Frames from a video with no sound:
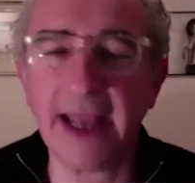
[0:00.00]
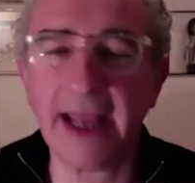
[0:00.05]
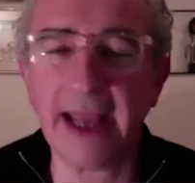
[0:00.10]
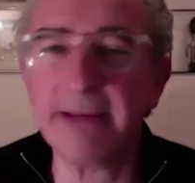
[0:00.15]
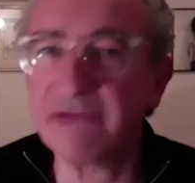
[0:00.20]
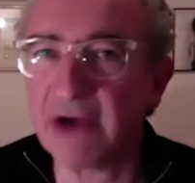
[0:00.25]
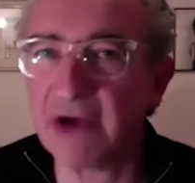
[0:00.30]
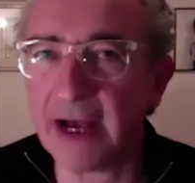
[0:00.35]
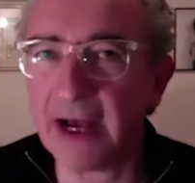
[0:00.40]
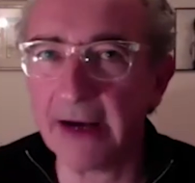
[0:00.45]

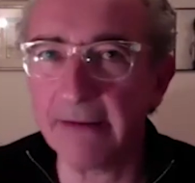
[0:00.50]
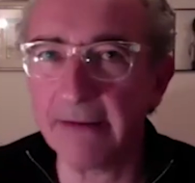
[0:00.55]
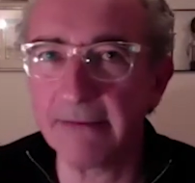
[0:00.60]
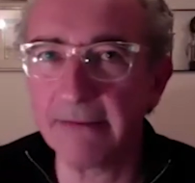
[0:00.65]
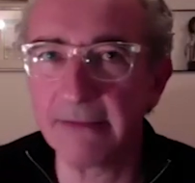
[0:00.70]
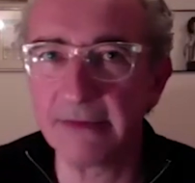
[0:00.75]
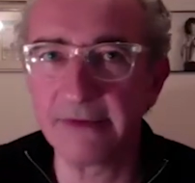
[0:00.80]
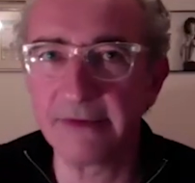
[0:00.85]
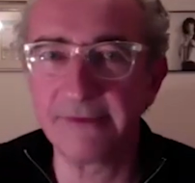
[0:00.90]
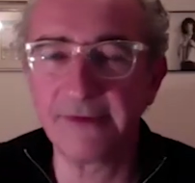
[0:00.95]

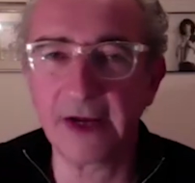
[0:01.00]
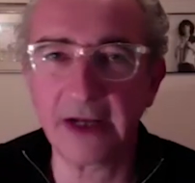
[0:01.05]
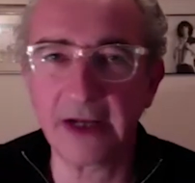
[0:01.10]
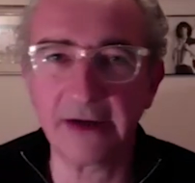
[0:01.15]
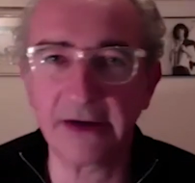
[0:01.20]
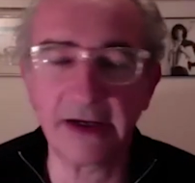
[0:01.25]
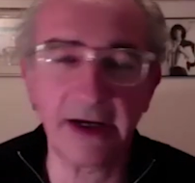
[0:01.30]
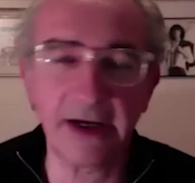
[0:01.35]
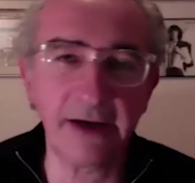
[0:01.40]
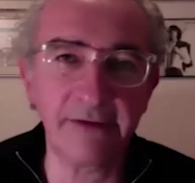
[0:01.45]
Abraham
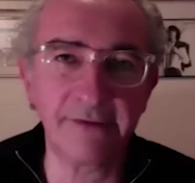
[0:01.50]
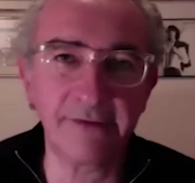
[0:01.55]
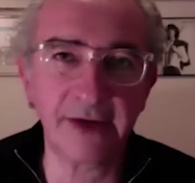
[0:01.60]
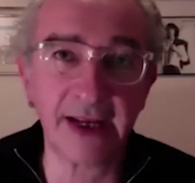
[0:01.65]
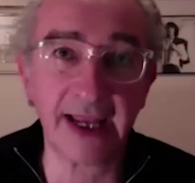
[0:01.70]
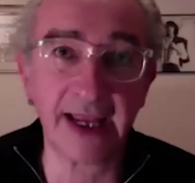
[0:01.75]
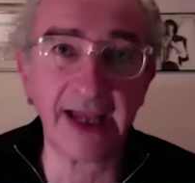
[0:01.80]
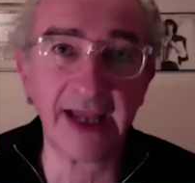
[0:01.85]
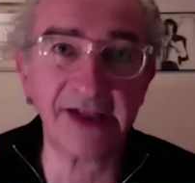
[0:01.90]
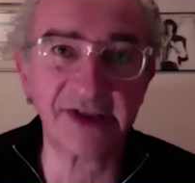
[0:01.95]
uh,
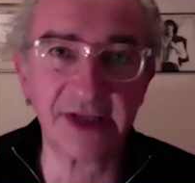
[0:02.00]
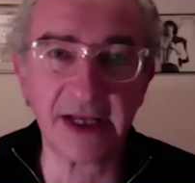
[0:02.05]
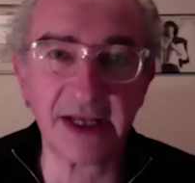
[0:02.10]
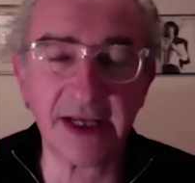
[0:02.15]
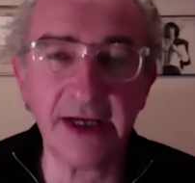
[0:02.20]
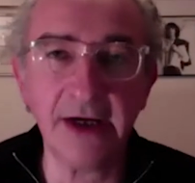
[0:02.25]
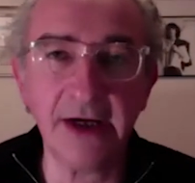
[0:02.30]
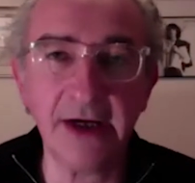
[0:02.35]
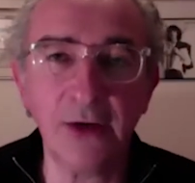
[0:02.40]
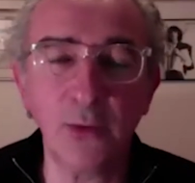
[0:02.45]
Verghese
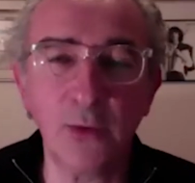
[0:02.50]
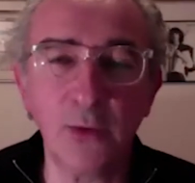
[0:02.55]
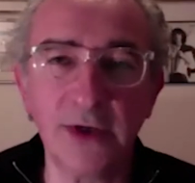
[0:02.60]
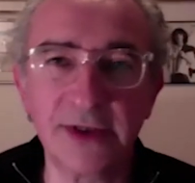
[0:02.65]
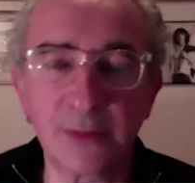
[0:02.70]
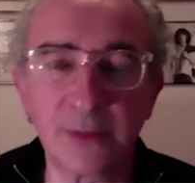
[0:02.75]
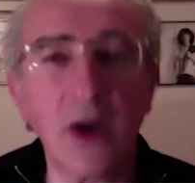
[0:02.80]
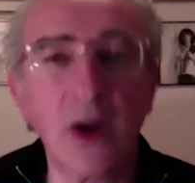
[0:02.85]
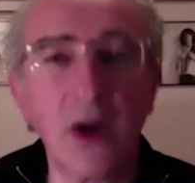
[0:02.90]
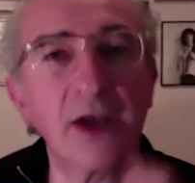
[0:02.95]

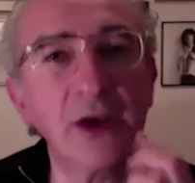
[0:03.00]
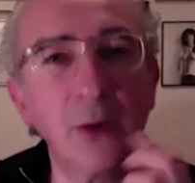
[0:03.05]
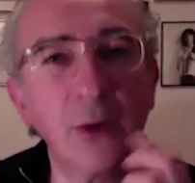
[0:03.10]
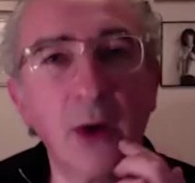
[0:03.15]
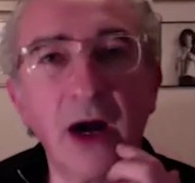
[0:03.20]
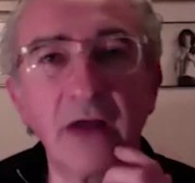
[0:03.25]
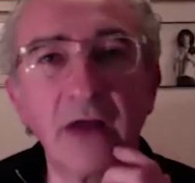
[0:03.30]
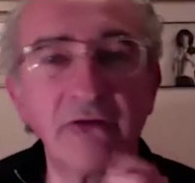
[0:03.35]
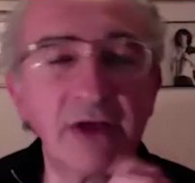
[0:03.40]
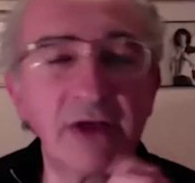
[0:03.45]
was one who
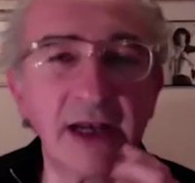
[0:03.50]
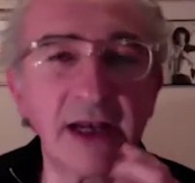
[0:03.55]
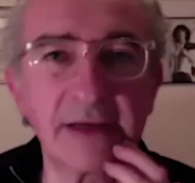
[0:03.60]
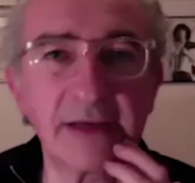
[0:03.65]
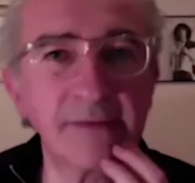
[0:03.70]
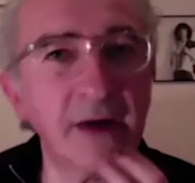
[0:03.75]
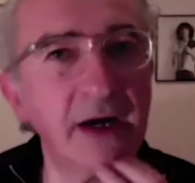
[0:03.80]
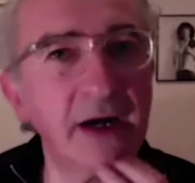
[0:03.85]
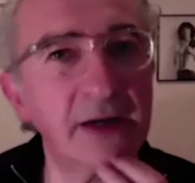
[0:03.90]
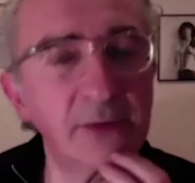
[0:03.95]
I really
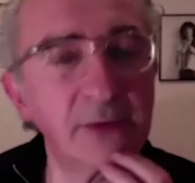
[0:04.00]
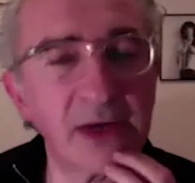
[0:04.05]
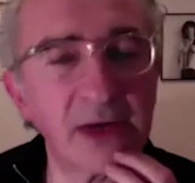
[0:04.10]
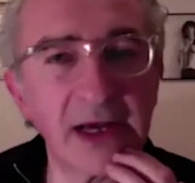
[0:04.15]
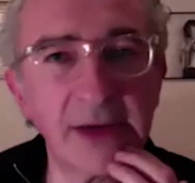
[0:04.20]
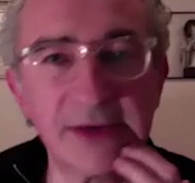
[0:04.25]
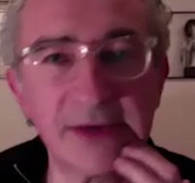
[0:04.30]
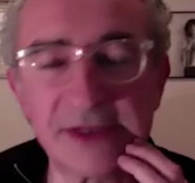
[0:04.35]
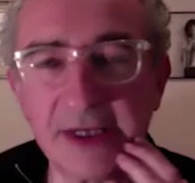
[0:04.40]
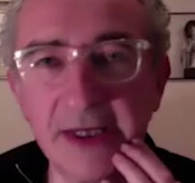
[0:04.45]
admired when I
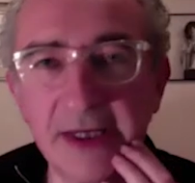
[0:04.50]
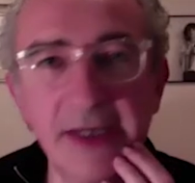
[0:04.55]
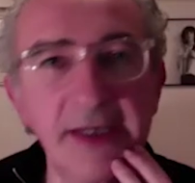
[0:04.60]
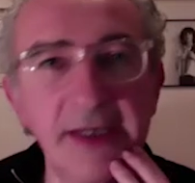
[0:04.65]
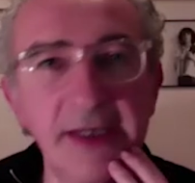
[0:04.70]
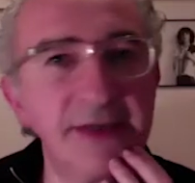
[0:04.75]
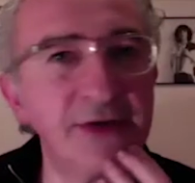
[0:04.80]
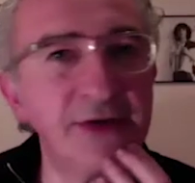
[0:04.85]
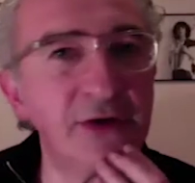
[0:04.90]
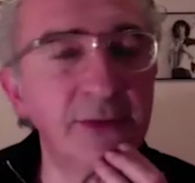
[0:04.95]
was
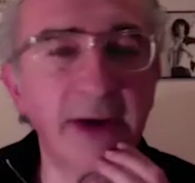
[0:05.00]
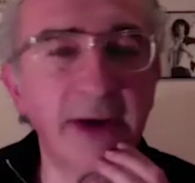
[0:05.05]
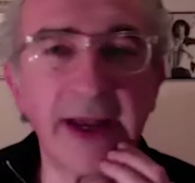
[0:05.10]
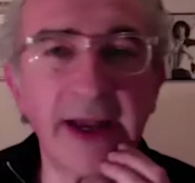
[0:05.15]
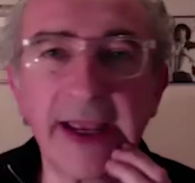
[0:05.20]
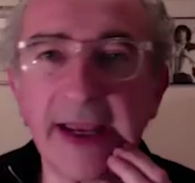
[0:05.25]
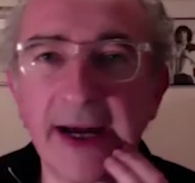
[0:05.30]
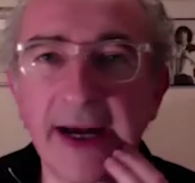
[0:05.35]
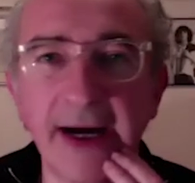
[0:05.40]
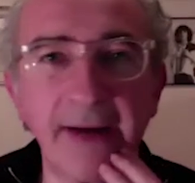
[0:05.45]
doing
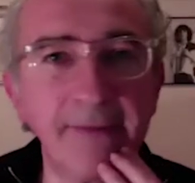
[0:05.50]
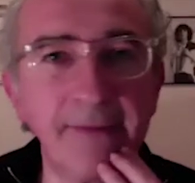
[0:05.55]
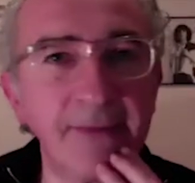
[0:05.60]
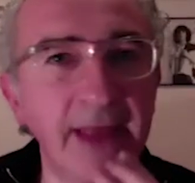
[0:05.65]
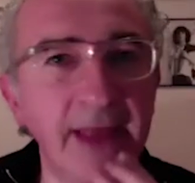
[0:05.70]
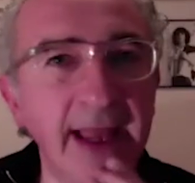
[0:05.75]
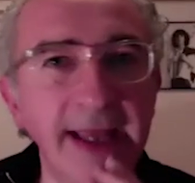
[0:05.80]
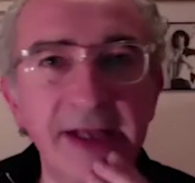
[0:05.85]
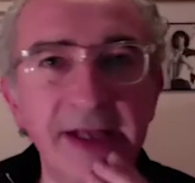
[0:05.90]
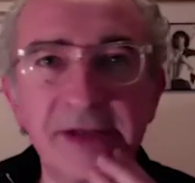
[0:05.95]
my um,
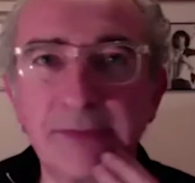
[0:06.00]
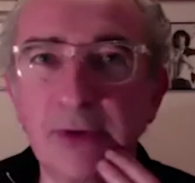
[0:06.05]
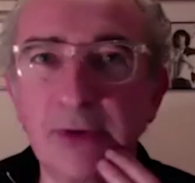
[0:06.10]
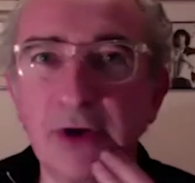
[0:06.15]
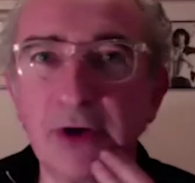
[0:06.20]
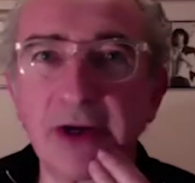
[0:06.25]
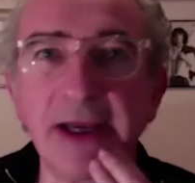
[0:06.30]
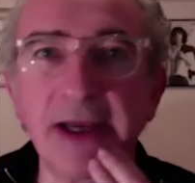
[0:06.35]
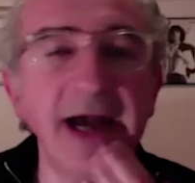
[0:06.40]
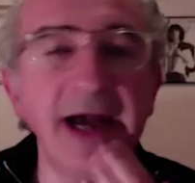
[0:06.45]
AIDS book.